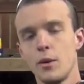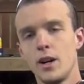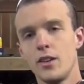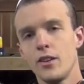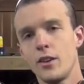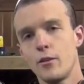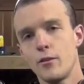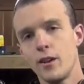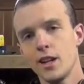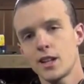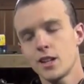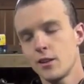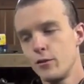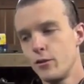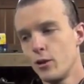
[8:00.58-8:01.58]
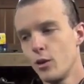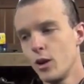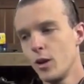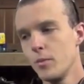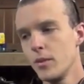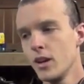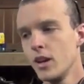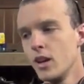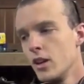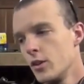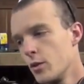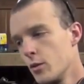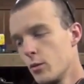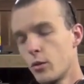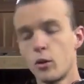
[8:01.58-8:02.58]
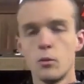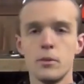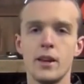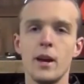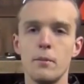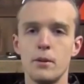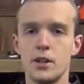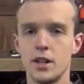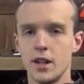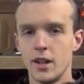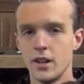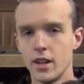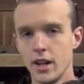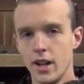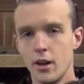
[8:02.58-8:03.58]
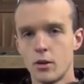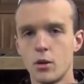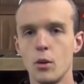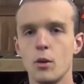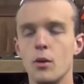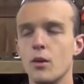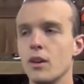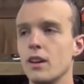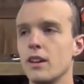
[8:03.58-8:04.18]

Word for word: welded or freshly formed to room temperature, you know, cool.